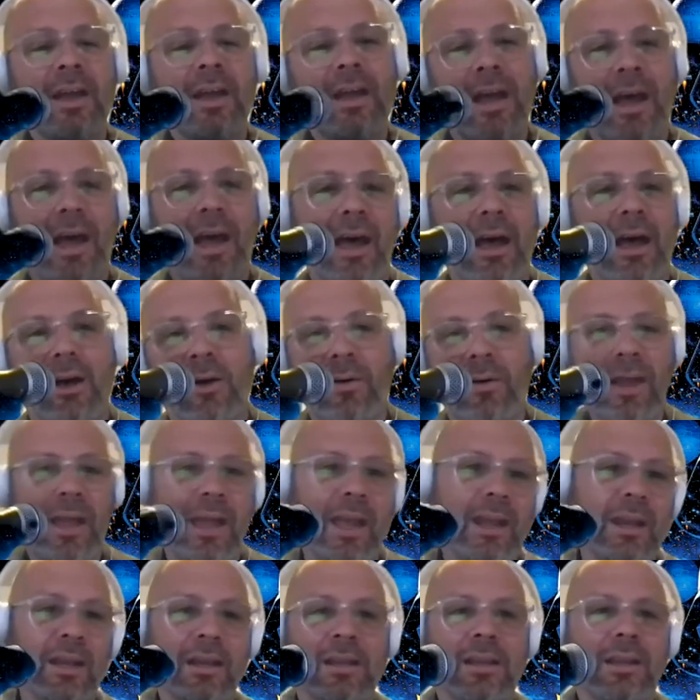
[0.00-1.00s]
how
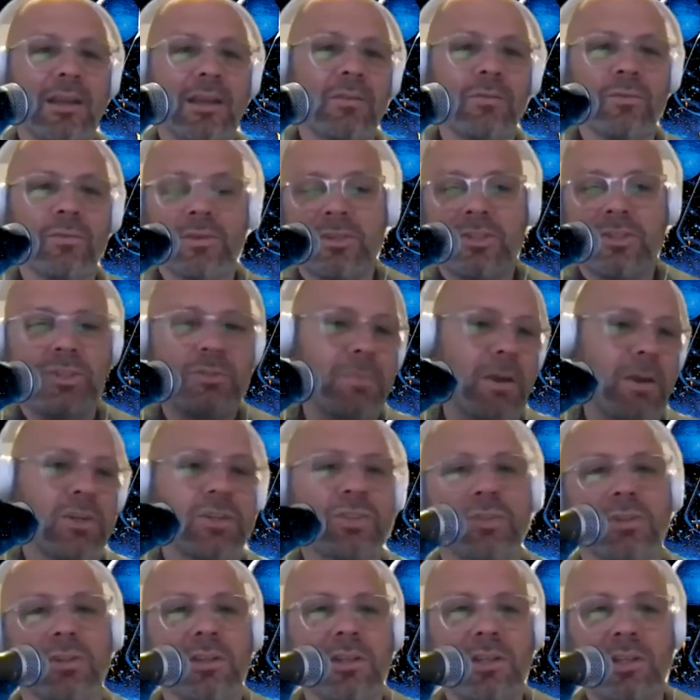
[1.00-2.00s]
Anakin was
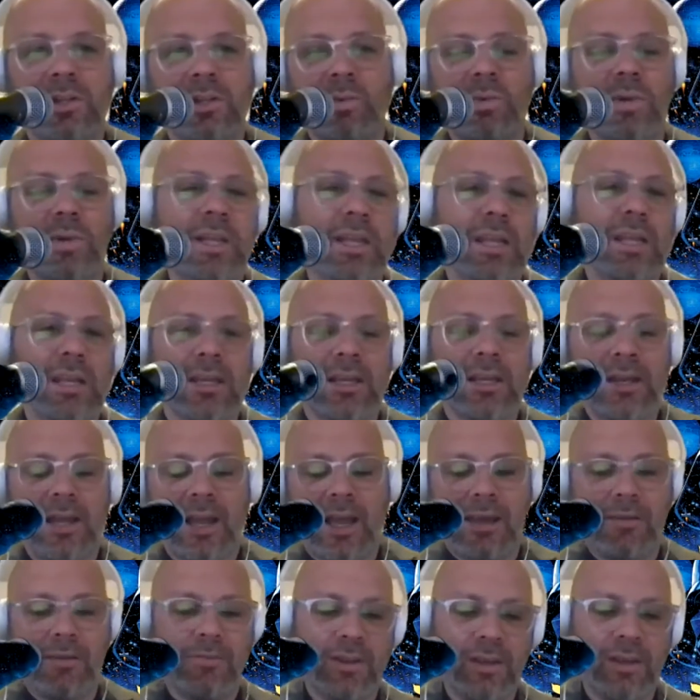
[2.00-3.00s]
special and unique and
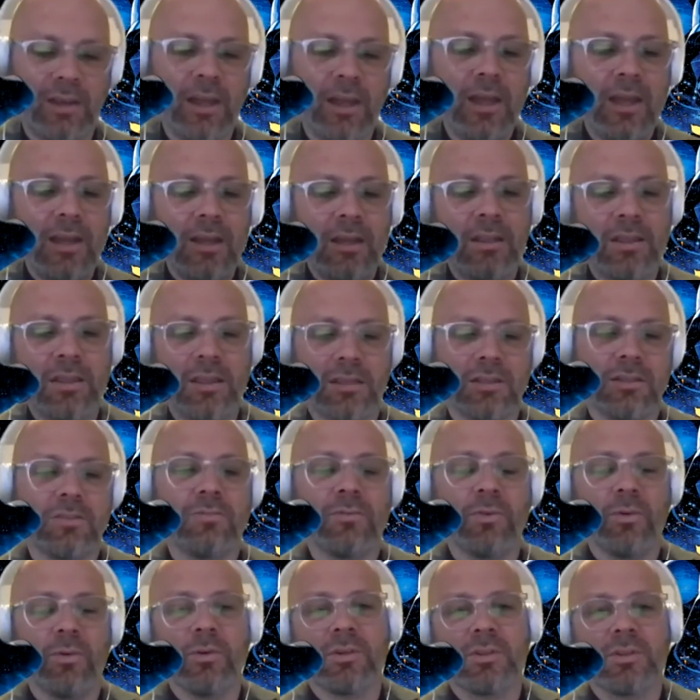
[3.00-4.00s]
having this
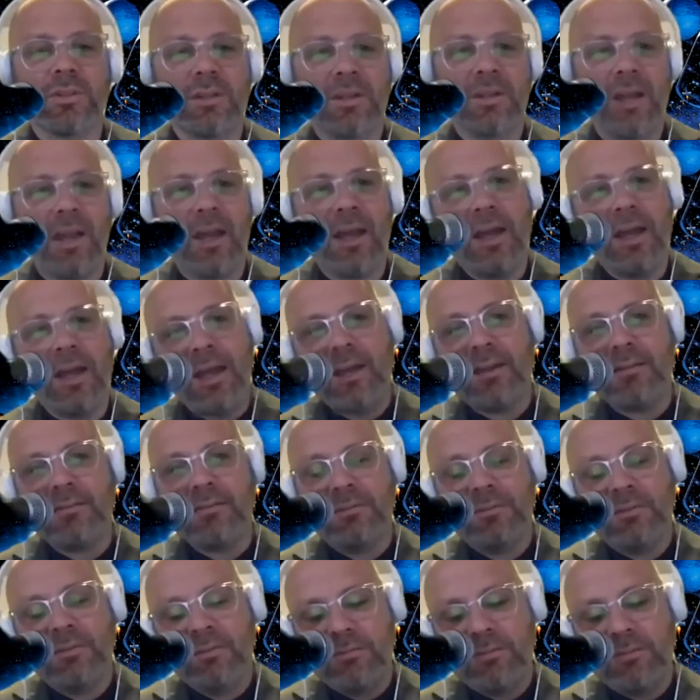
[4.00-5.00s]
force.
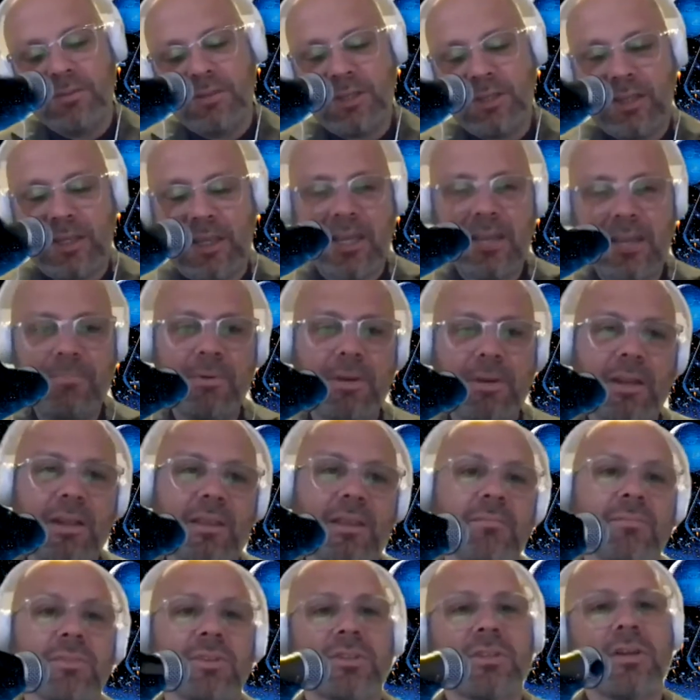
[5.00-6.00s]
And to keep it
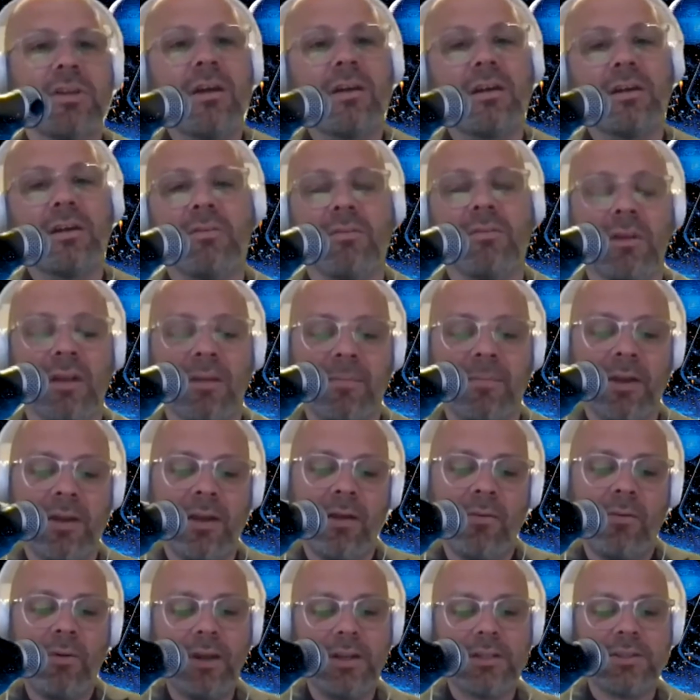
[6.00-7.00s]
in the Masonic realm,
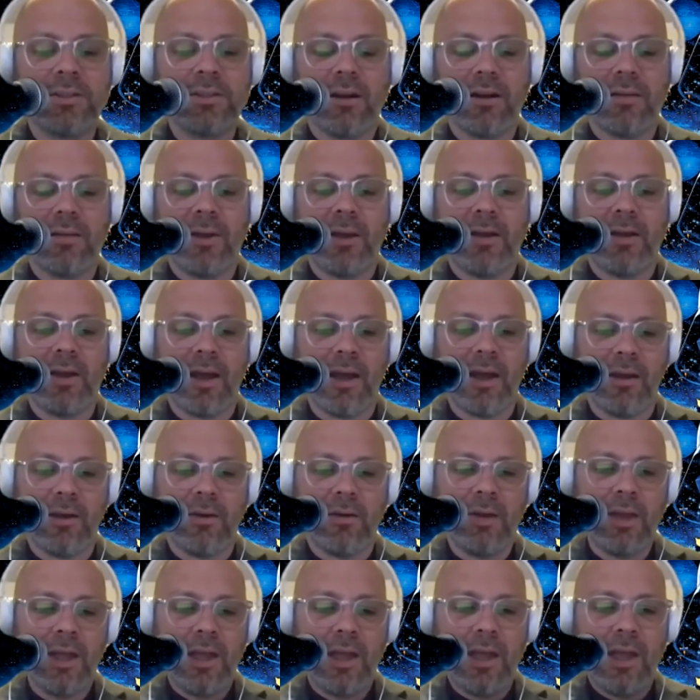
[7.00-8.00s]
I want to talk about
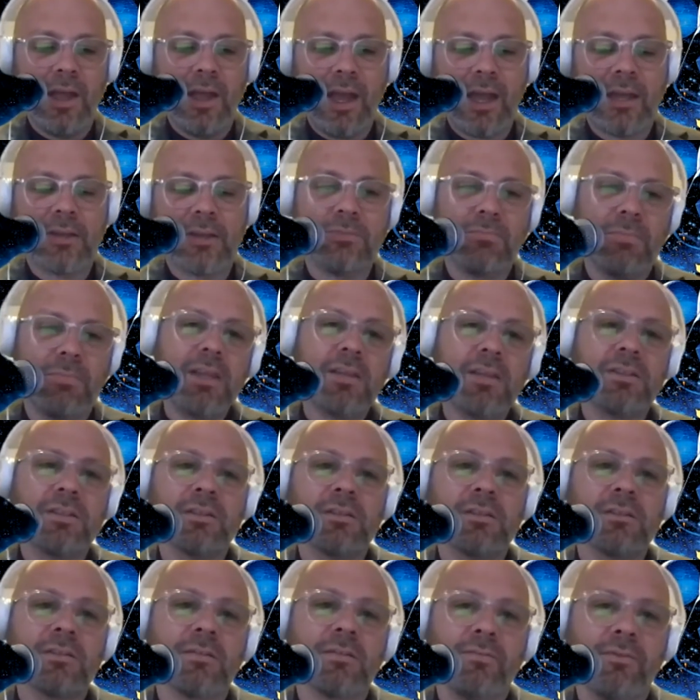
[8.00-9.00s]
how, as
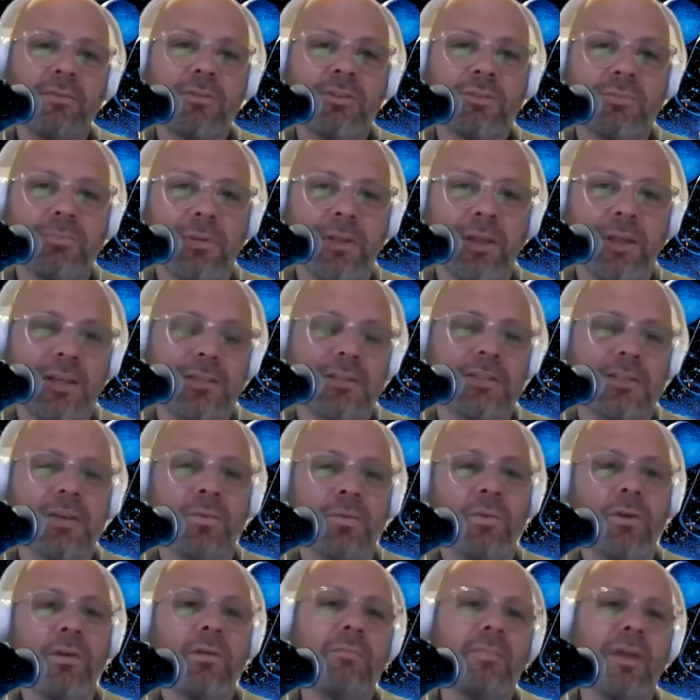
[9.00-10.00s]
Masons, the first place
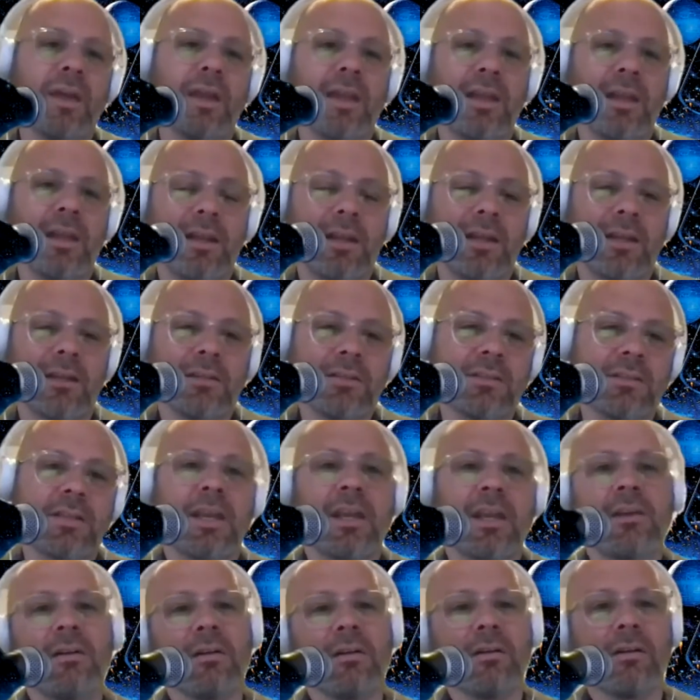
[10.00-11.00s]
that we're made is
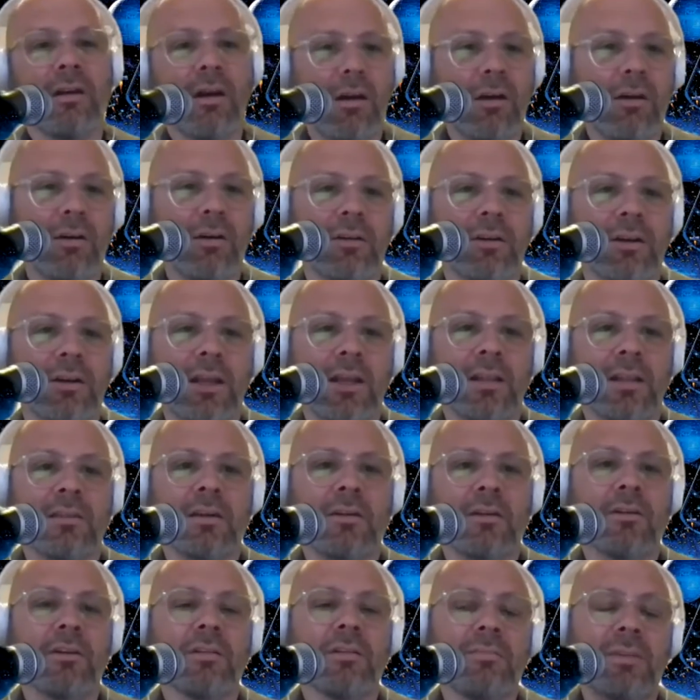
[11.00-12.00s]
in our heart. And
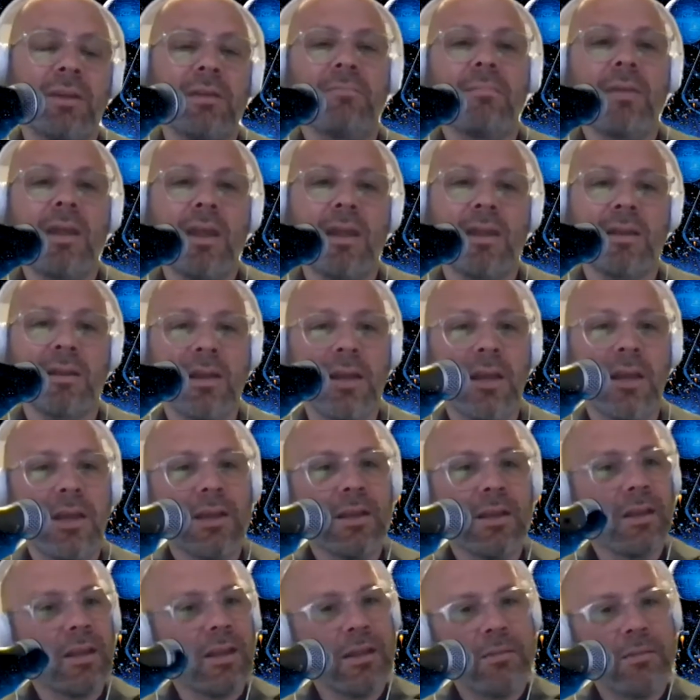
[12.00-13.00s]
there can be men
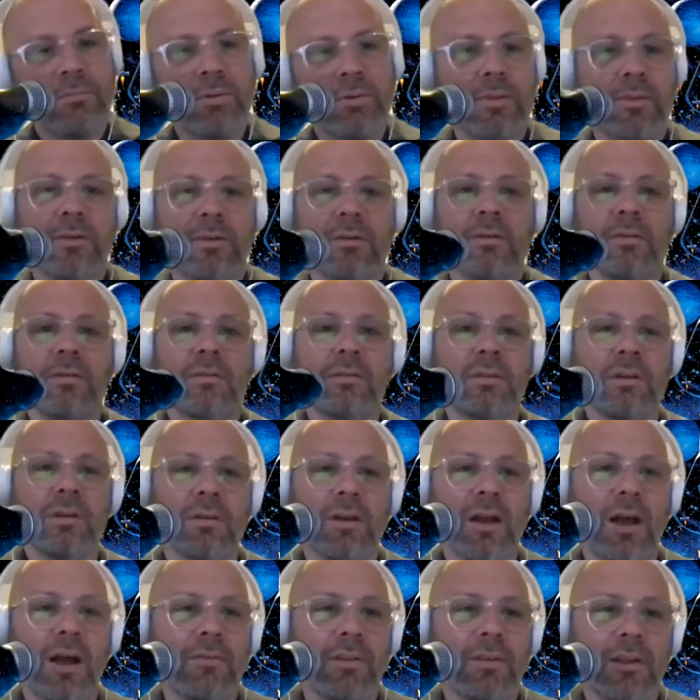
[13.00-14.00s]
like Brother
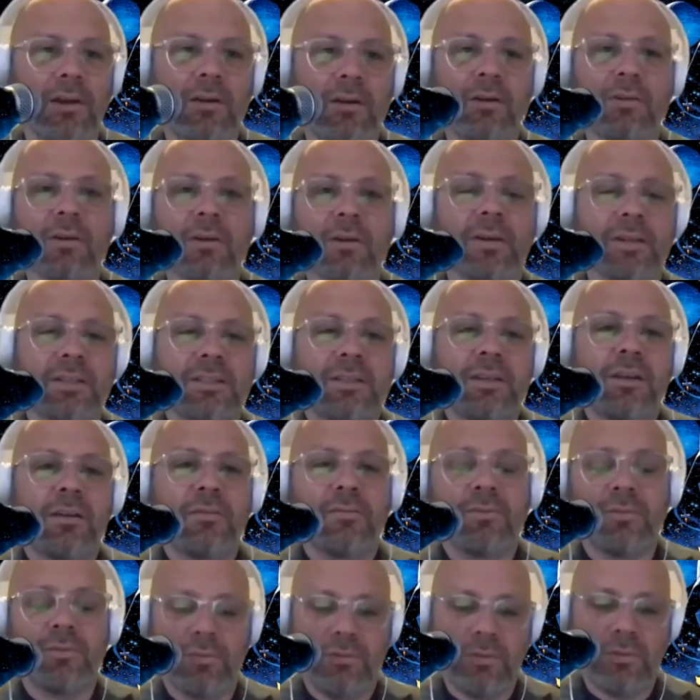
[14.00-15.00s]
Cavallaro and
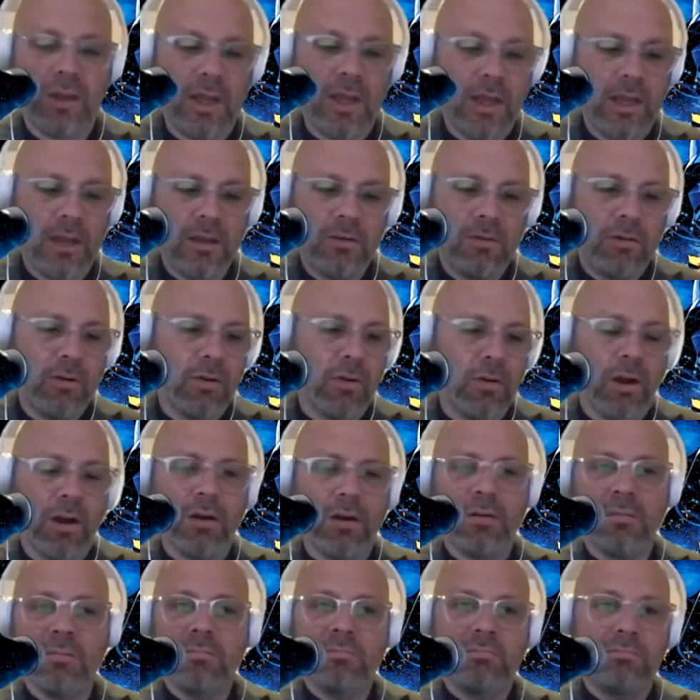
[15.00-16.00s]
myself who go
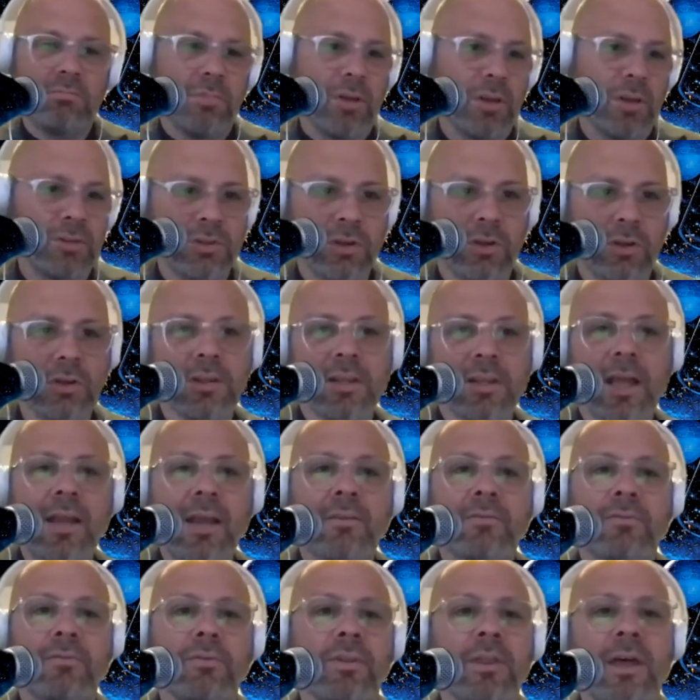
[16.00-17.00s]
our adult
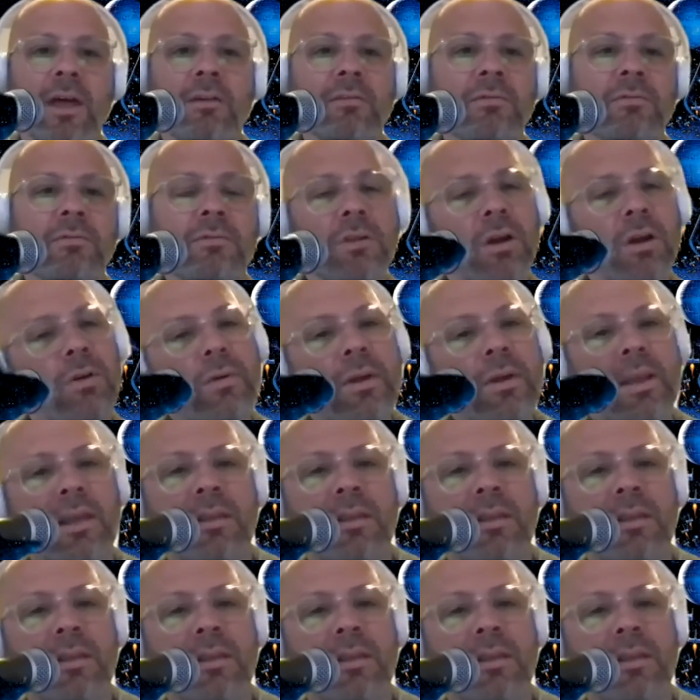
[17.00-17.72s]
life without knowing